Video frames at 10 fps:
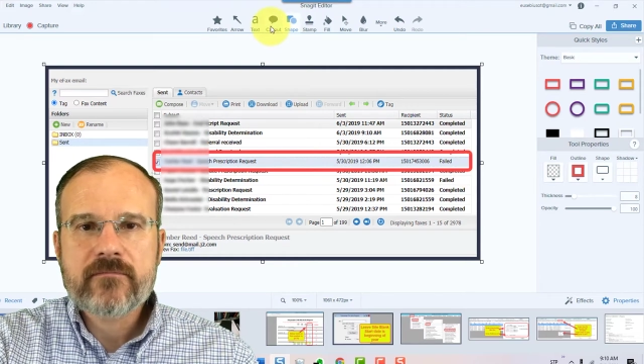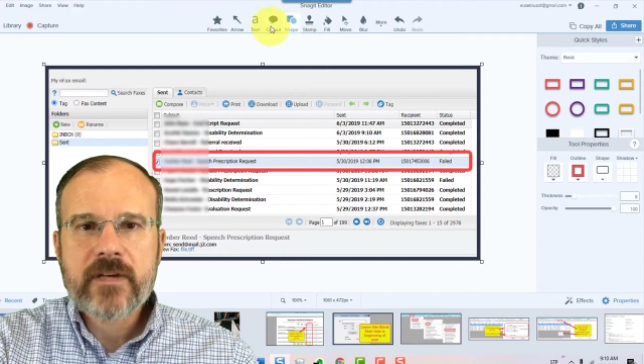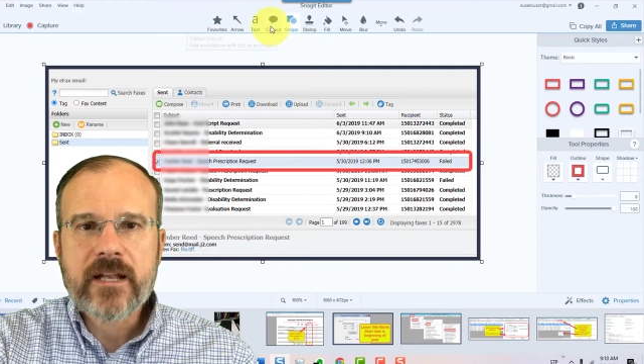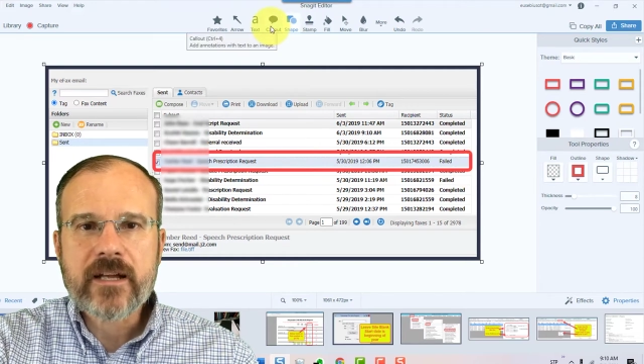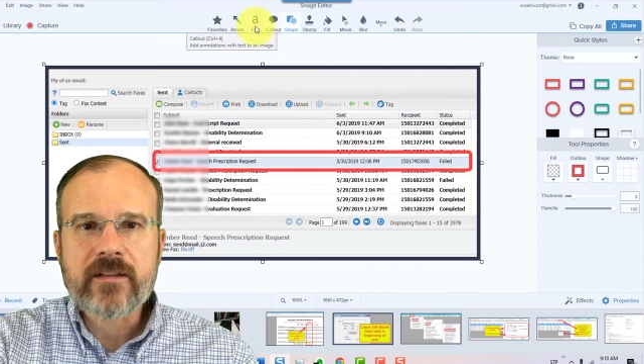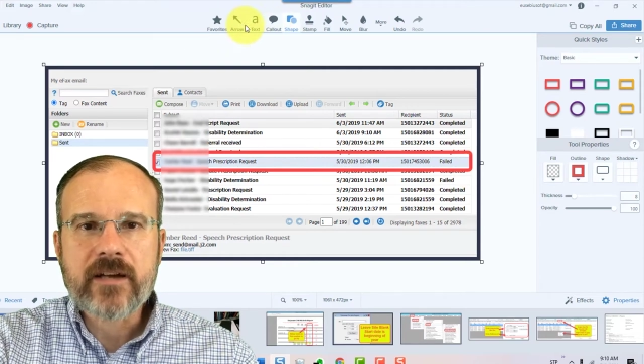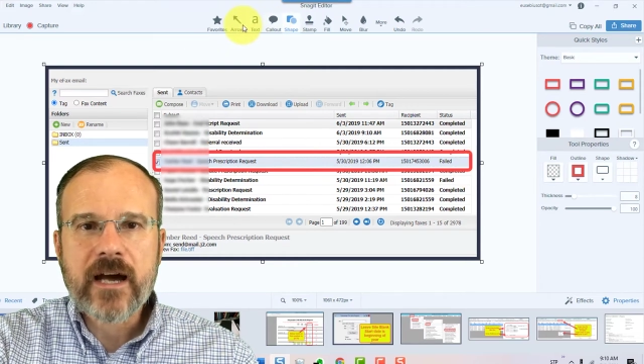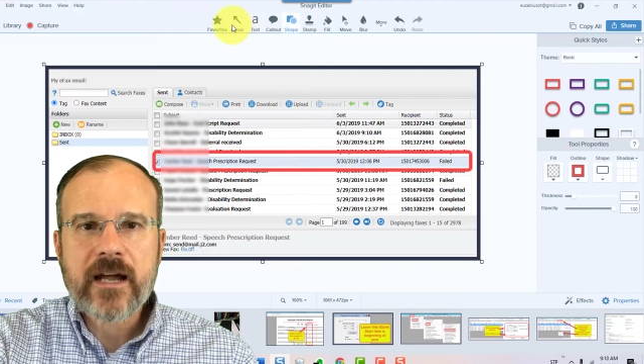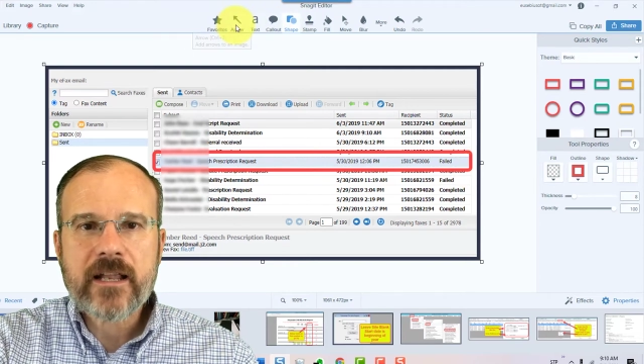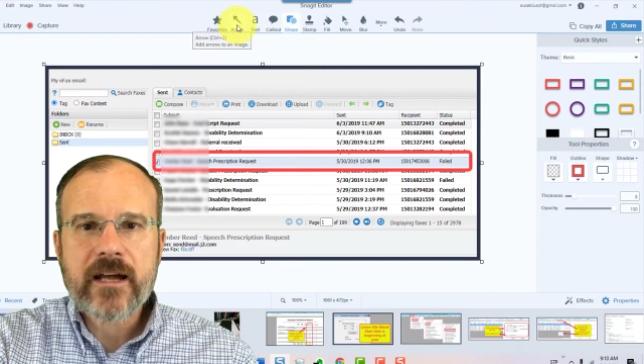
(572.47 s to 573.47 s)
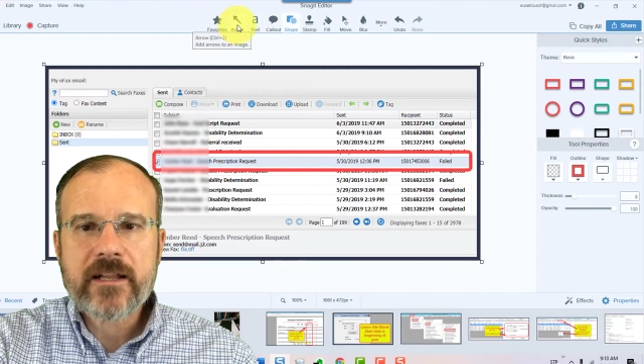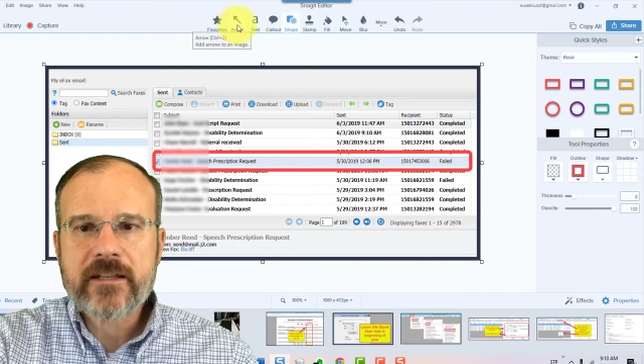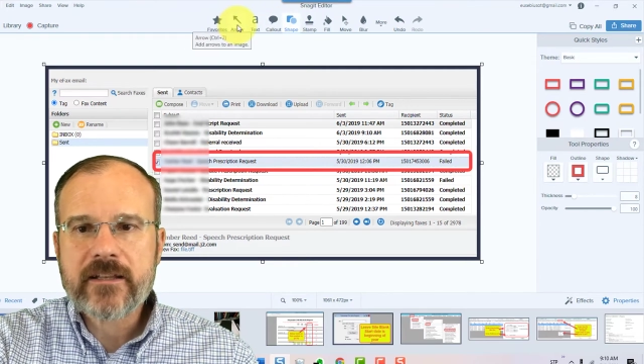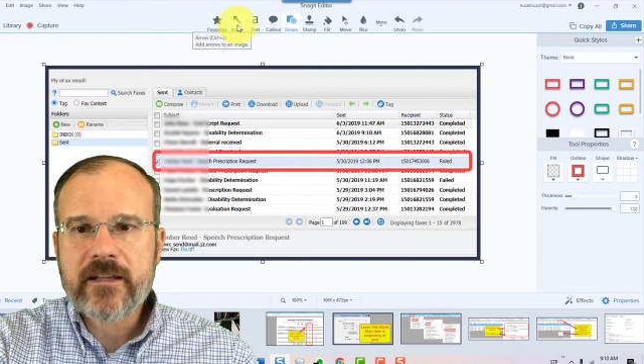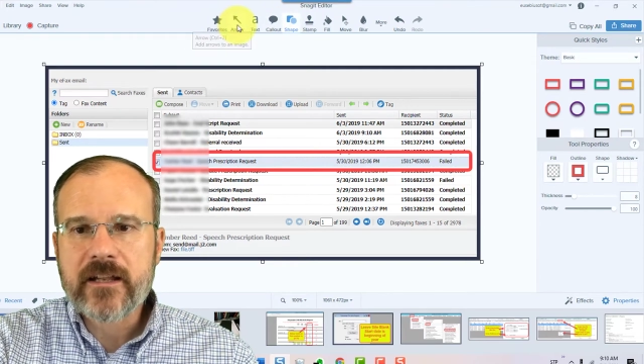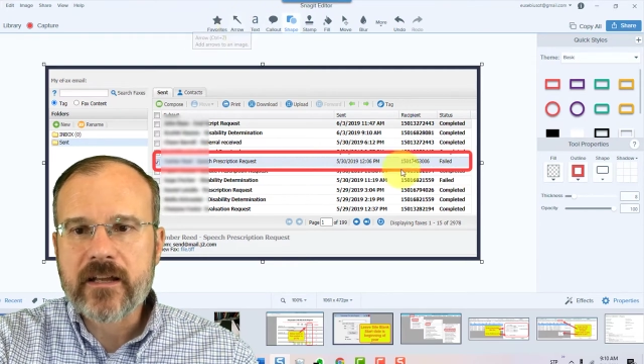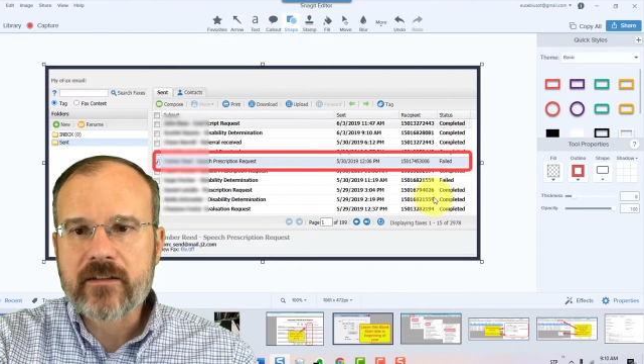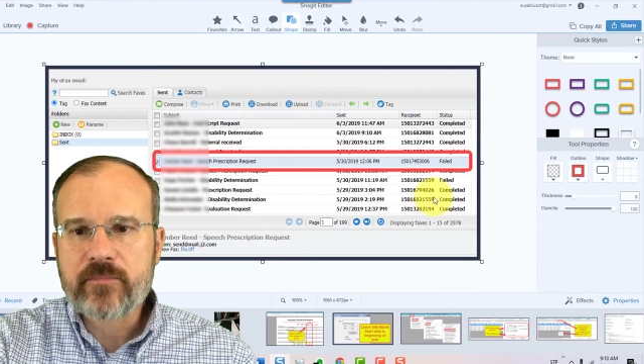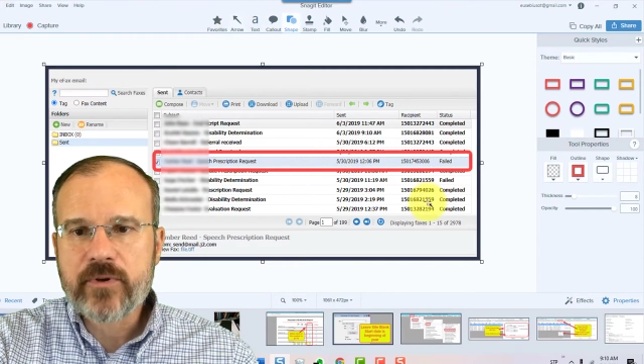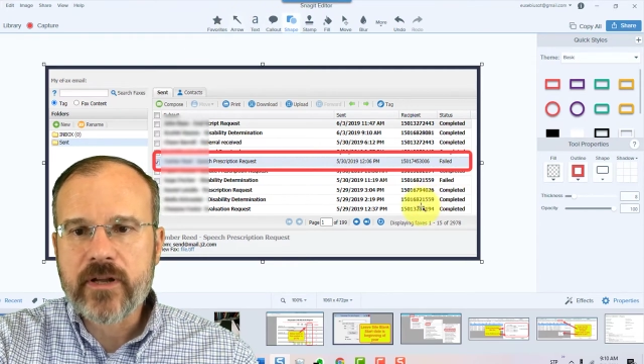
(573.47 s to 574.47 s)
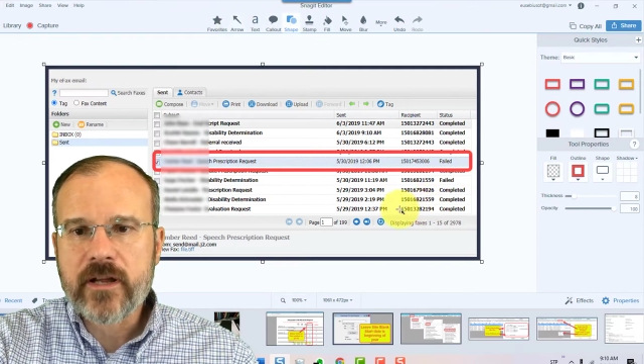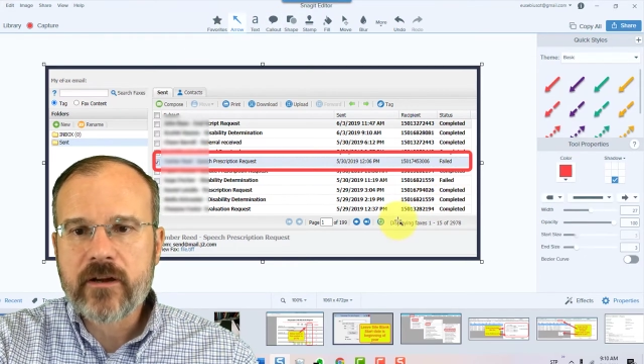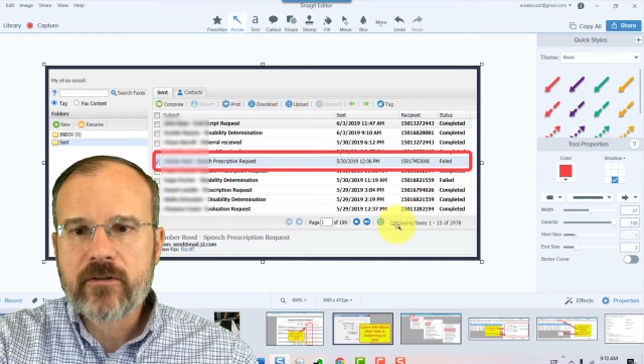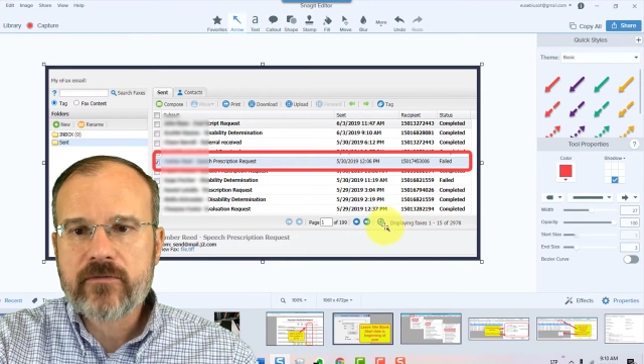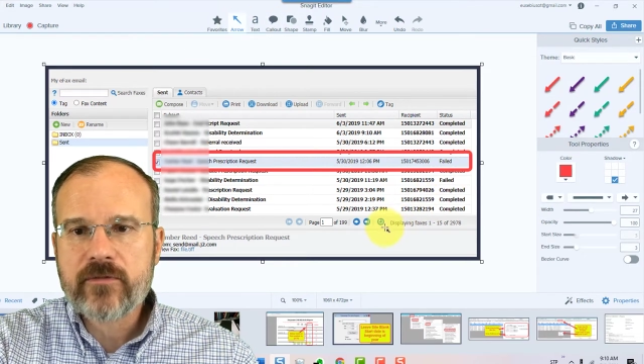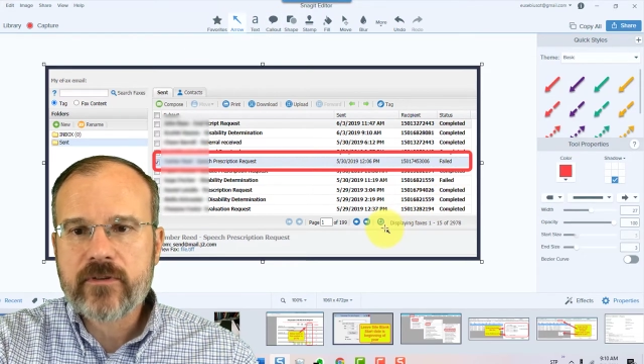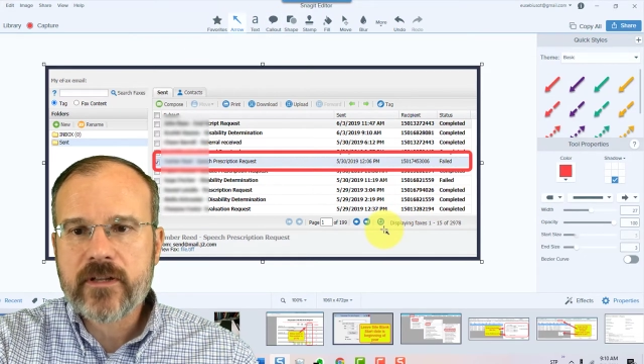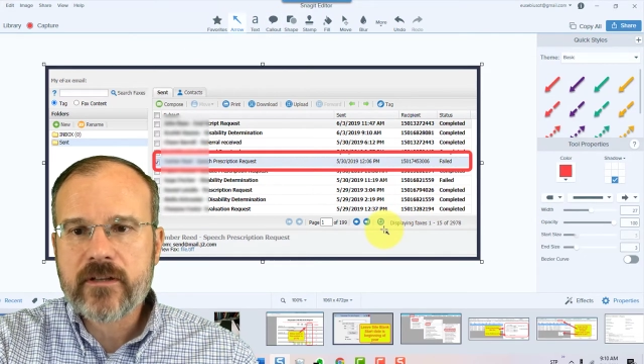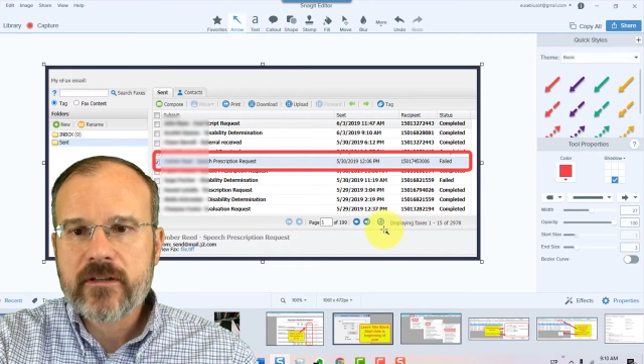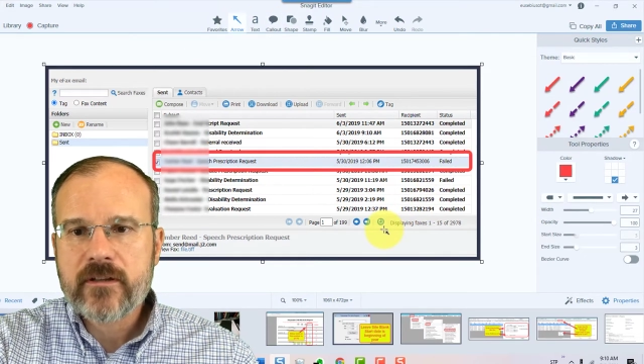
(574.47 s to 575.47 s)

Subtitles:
And I can highlight it, and I can put an arrow to it